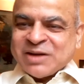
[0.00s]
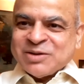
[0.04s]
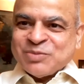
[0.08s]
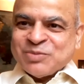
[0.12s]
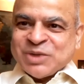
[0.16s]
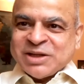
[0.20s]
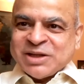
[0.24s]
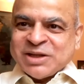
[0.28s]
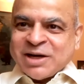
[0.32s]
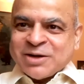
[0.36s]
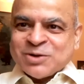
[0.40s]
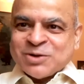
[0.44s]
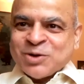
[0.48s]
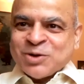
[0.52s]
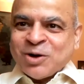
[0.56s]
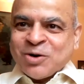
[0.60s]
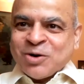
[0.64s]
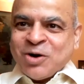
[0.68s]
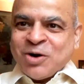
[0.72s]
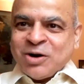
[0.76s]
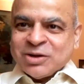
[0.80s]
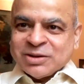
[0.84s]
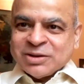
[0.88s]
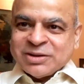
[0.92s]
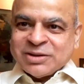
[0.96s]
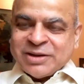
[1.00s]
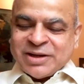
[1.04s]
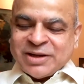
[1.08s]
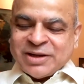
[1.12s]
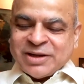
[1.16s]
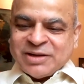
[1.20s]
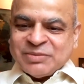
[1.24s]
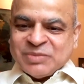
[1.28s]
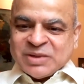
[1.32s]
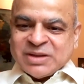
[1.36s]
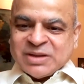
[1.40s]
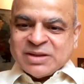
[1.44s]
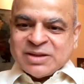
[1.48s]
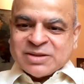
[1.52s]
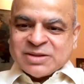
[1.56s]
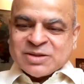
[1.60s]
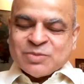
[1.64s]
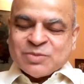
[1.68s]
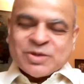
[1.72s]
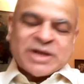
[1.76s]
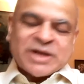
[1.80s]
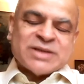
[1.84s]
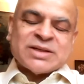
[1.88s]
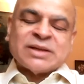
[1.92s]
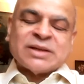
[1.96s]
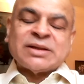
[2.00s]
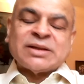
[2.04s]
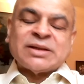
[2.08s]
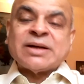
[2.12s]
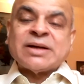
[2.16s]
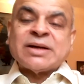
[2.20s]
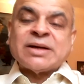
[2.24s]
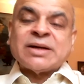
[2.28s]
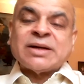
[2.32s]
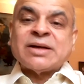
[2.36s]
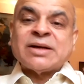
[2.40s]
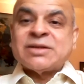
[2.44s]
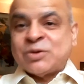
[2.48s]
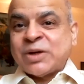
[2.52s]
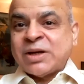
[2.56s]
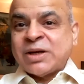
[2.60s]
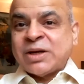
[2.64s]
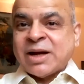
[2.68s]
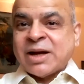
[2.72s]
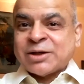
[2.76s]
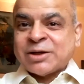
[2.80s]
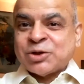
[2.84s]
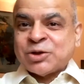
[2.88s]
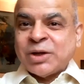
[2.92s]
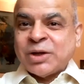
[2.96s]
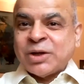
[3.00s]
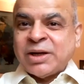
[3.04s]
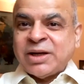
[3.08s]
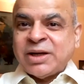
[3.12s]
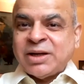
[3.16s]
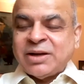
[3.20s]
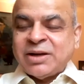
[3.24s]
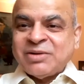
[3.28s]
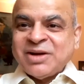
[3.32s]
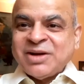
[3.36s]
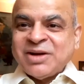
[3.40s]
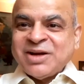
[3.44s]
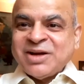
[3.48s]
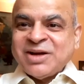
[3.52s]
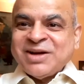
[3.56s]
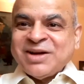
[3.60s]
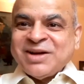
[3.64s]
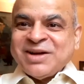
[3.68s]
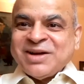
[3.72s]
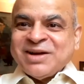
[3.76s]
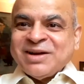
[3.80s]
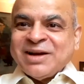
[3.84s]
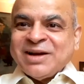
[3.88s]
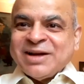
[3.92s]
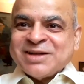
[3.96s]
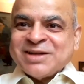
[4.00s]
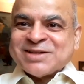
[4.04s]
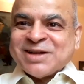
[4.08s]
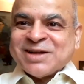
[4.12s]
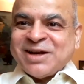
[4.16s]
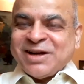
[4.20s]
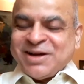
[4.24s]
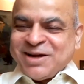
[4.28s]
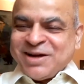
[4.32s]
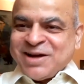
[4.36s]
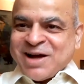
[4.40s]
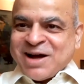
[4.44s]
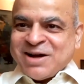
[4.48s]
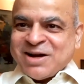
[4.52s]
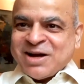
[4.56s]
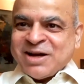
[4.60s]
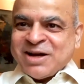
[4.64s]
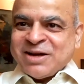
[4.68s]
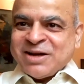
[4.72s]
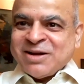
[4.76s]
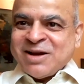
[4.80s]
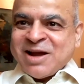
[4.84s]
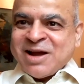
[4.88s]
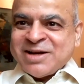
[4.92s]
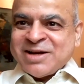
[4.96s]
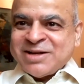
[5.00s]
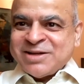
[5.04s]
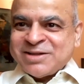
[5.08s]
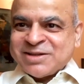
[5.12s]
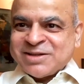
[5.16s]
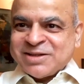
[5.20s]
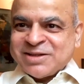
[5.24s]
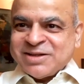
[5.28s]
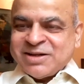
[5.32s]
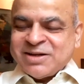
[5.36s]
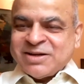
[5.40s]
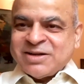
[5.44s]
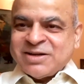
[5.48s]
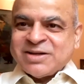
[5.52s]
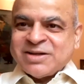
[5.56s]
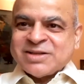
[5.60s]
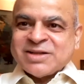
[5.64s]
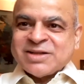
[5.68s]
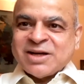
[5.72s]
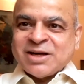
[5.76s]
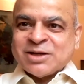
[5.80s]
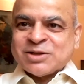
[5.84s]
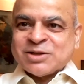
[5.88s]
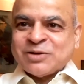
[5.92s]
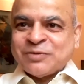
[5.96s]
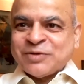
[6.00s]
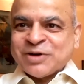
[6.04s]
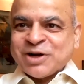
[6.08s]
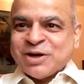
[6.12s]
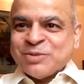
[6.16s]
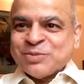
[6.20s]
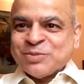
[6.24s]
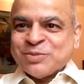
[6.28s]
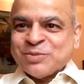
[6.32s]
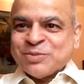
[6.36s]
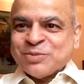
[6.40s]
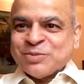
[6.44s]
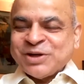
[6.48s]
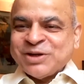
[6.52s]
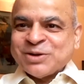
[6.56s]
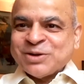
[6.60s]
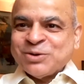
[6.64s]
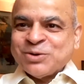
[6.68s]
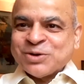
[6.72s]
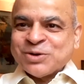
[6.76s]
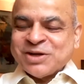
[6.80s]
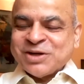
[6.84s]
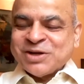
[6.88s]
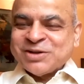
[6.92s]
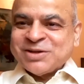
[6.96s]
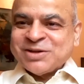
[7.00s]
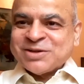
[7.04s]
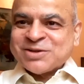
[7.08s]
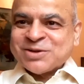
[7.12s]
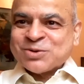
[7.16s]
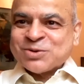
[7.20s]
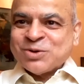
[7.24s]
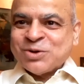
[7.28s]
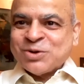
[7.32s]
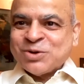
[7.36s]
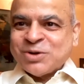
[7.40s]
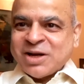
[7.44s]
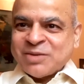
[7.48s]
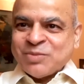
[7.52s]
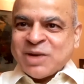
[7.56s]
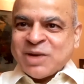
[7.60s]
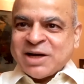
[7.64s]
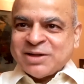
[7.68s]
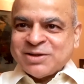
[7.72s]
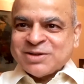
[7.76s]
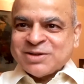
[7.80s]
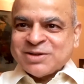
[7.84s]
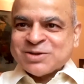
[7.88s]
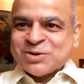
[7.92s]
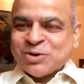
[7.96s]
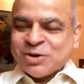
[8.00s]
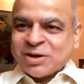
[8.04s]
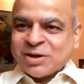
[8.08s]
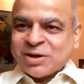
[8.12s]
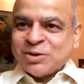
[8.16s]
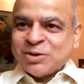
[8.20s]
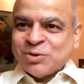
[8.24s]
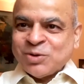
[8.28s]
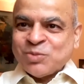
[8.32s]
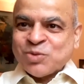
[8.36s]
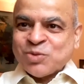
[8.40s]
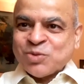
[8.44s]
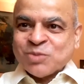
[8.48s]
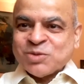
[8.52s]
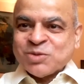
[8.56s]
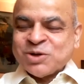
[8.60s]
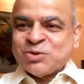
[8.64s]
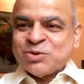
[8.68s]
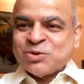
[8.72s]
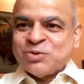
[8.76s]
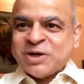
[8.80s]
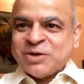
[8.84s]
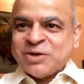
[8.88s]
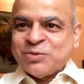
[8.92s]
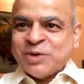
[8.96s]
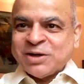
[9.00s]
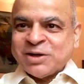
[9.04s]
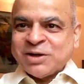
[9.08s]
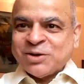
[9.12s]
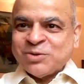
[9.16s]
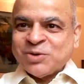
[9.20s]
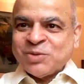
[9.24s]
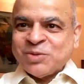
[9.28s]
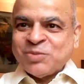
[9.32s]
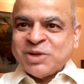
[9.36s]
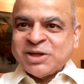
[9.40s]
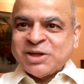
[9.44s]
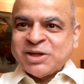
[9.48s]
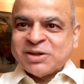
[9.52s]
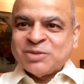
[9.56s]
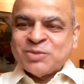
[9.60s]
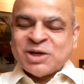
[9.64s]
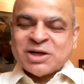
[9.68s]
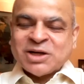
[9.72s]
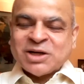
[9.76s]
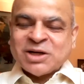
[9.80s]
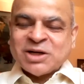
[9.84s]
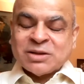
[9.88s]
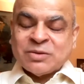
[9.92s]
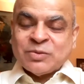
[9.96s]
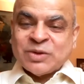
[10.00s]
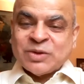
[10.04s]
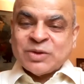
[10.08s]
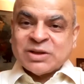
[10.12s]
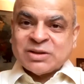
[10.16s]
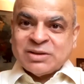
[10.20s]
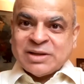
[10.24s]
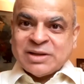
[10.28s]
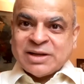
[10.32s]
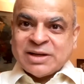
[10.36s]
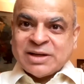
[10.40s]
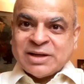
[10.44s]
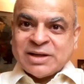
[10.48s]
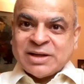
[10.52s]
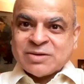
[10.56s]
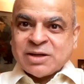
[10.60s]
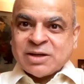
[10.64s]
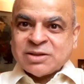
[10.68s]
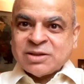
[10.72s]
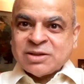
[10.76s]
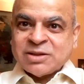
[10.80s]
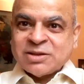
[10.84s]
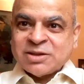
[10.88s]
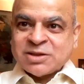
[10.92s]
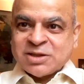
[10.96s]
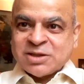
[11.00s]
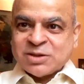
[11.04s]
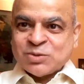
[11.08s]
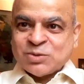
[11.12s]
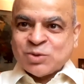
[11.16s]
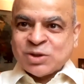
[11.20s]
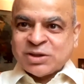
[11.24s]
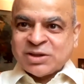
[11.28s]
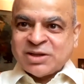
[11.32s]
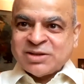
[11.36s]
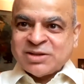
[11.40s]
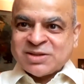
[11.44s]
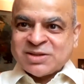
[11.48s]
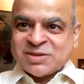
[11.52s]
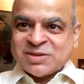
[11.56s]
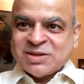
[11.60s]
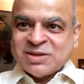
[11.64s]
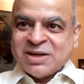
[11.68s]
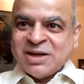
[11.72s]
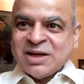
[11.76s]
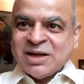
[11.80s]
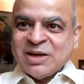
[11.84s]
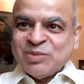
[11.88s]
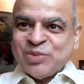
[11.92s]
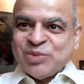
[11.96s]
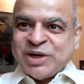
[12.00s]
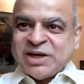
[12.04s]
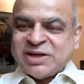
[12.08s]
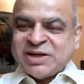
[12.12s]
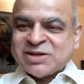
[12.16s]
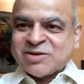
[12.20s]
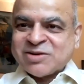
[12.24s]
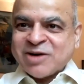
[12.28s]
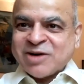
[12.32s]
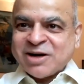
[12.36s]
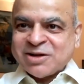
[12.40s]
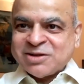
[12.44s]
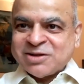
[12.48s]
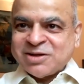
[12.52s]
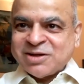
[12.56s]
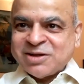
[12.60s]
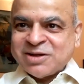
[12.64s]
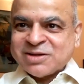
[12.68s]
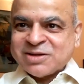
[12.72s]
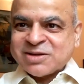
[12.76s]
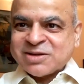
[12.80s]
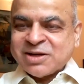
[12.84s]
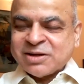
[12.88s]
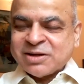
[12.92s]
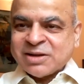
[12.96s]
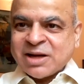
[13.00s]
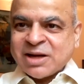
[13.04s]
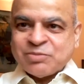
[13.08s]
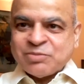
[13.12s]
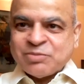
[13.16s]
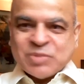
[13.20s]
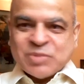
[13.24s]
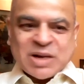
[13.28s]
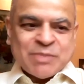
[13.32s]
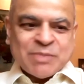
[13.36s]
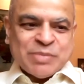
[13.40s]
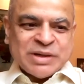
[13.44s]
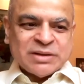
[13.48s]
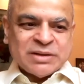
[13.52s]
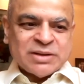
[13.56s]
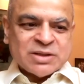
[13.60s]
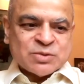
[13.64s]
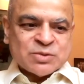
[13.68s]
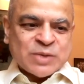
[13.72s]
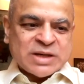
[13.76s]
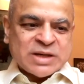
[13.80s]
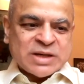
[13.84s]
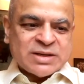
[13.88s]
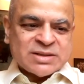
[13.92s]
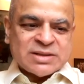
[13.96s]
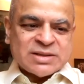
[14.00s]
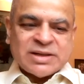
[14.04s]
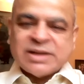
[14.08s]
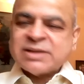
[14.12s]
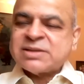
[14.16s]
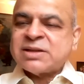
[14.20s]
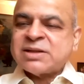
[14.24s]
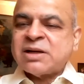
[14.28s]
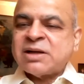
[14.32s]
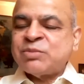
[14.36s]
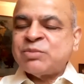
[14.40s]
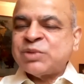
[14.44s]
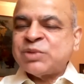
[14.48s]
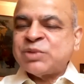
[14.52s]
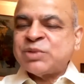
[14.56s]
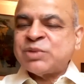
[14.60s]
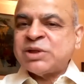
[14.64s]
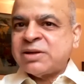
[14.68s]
But that is all wrong. The surprising thing is you can actually lazily analyze the results of a company and say, okay, this is good, and buy the stock, and you will probably do very well to beat the market with that strategy. This is what this feed strategy is. I picked this one as an example.